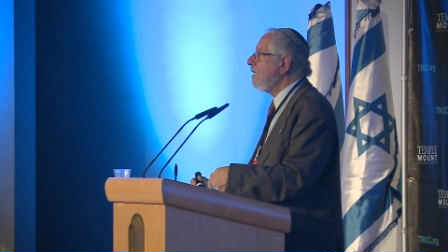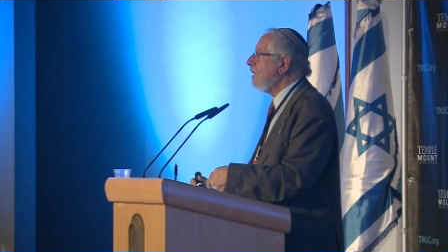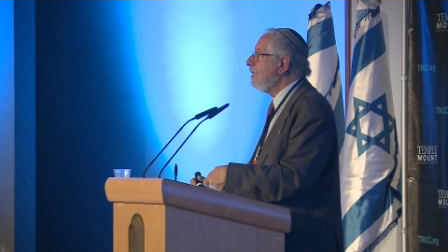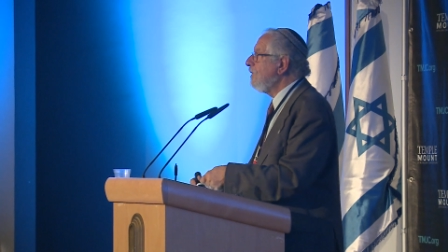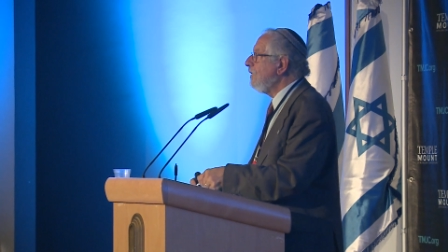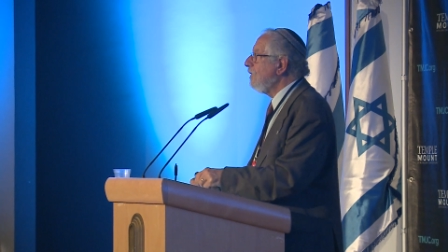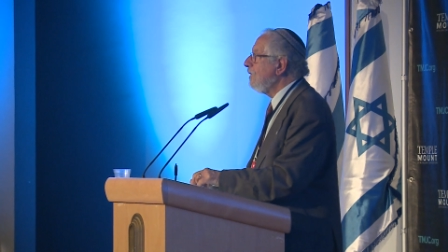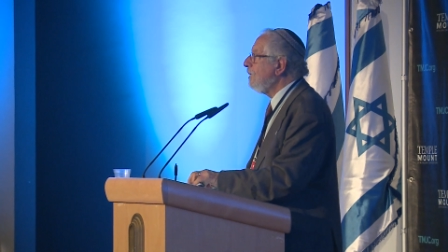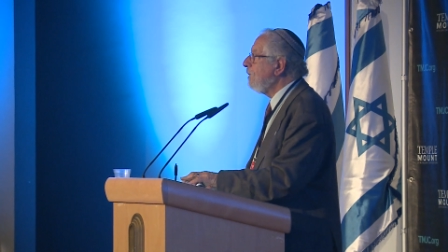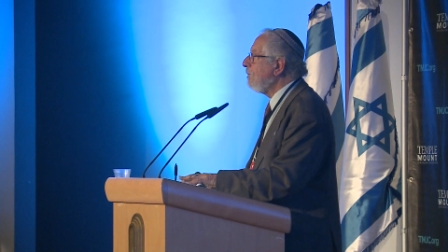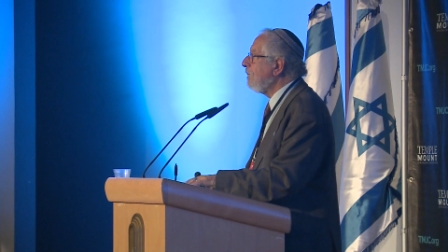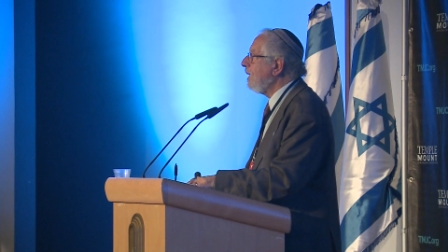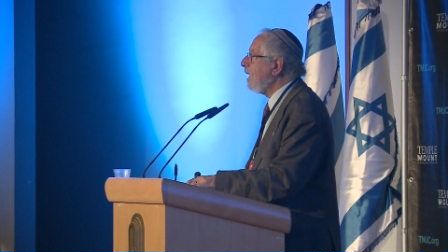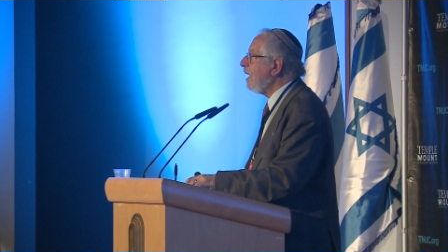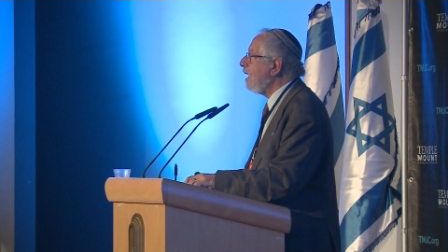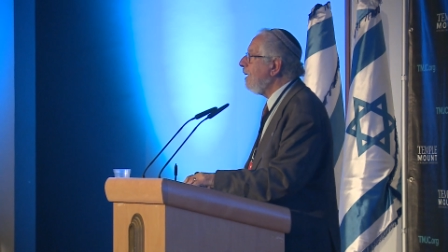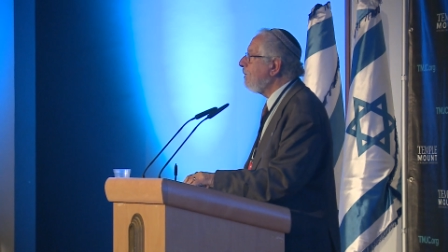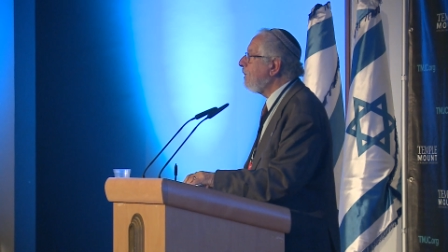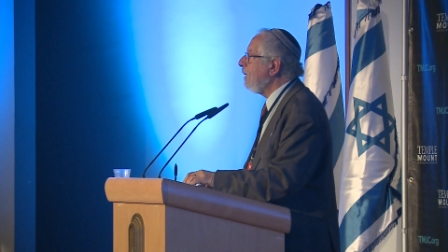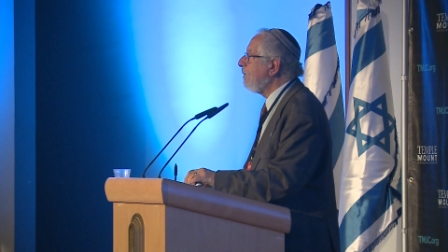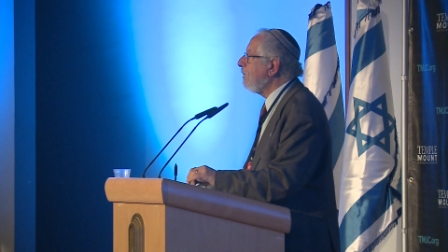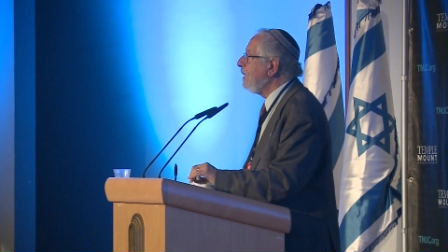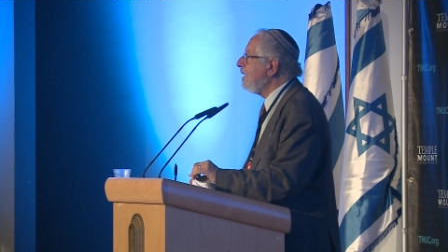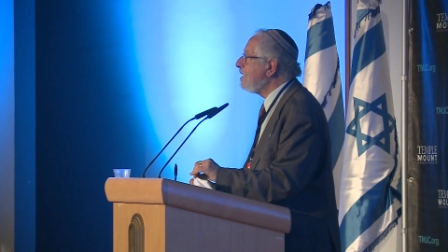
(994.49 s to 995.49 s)
that you pick
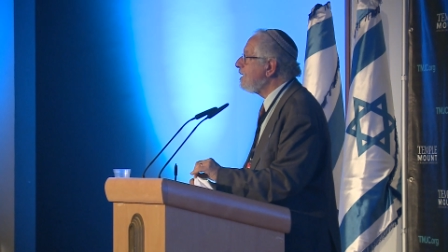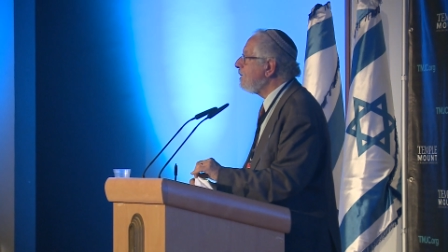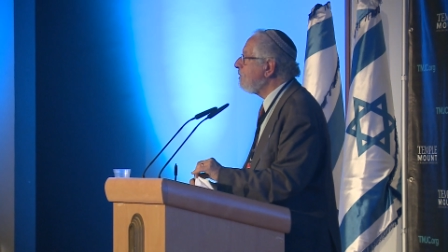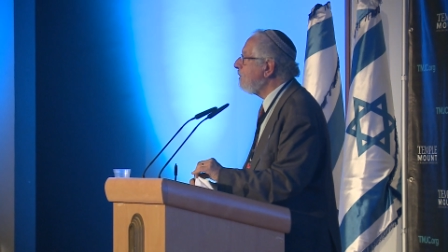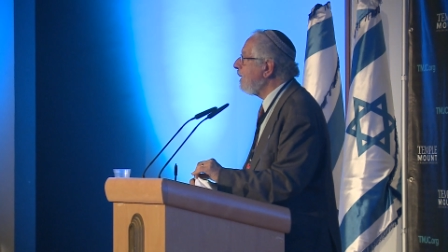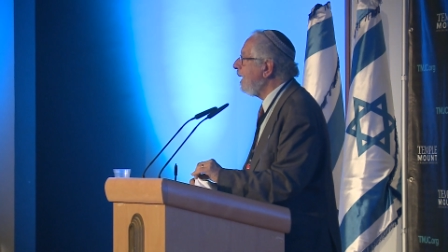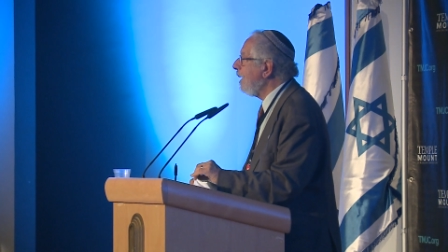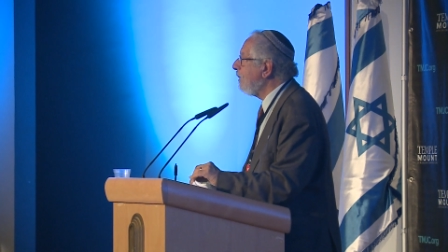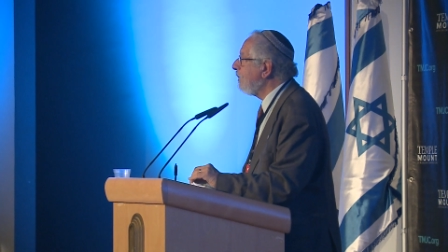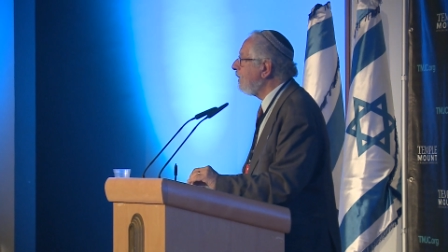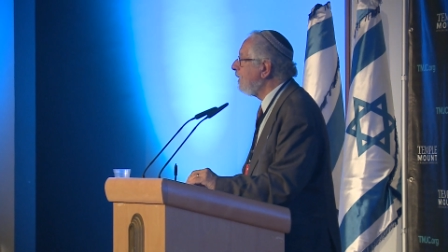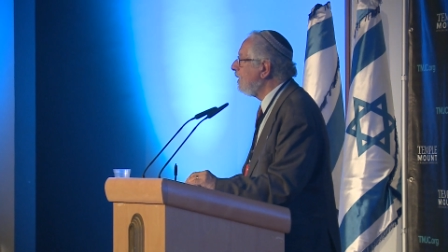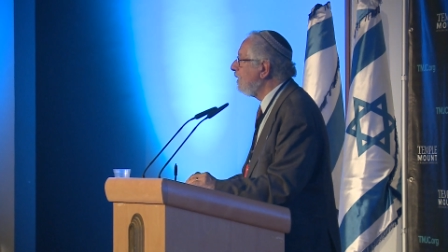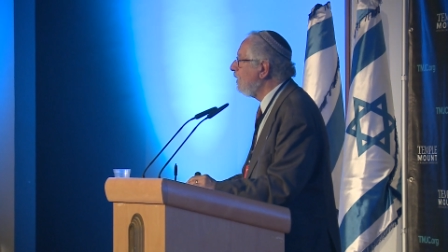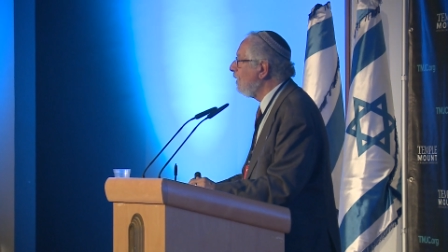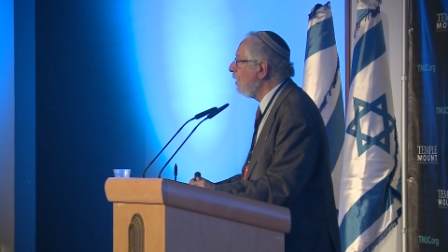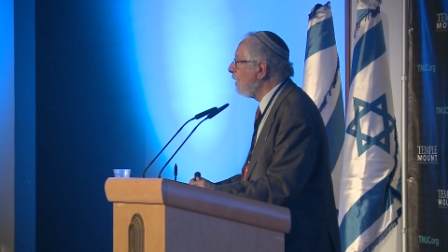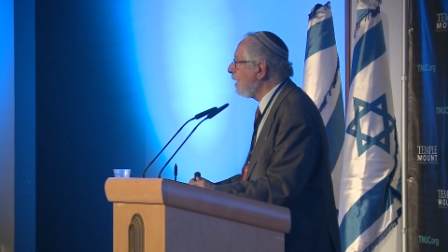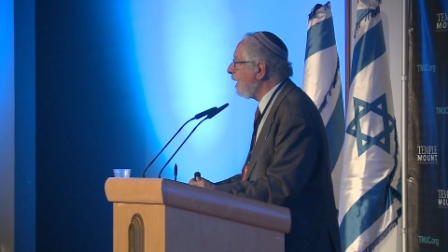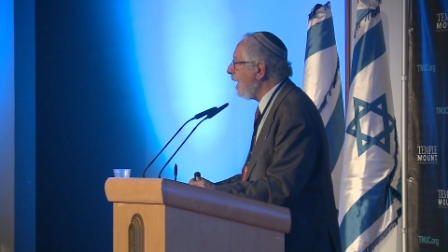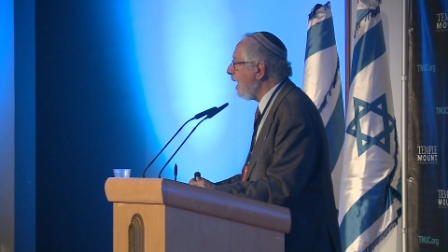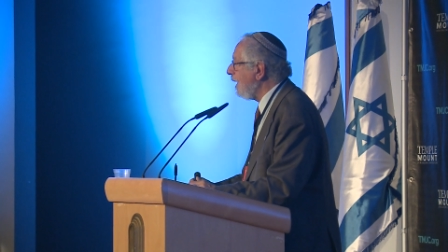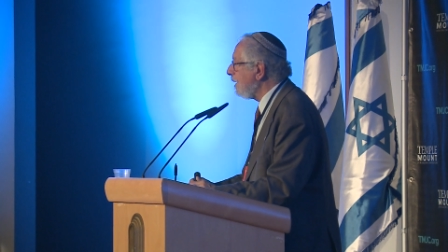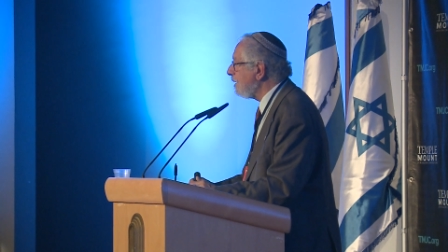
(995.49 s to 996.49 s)
up a piece of paper and
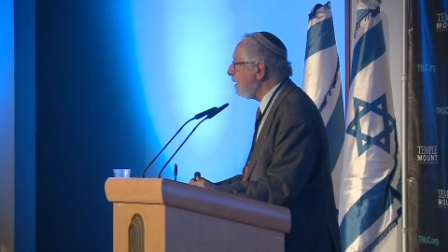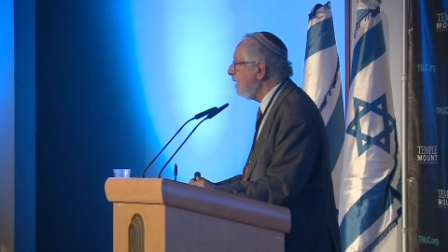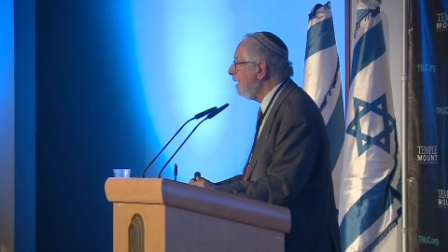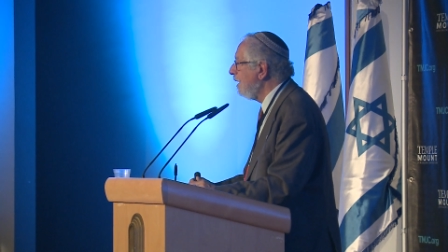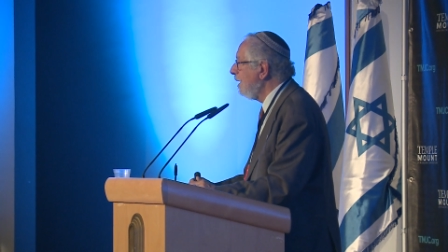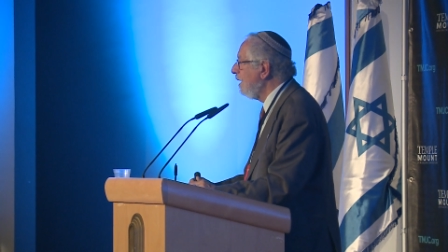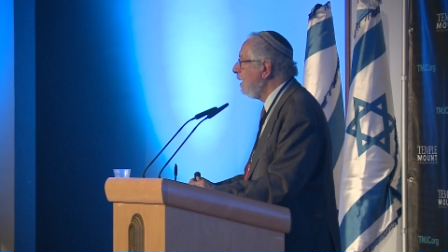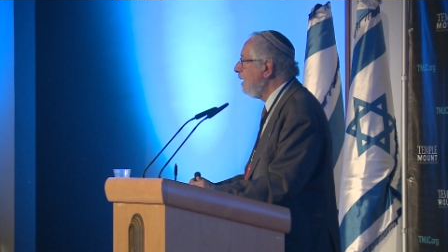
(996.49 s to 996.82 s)
look at.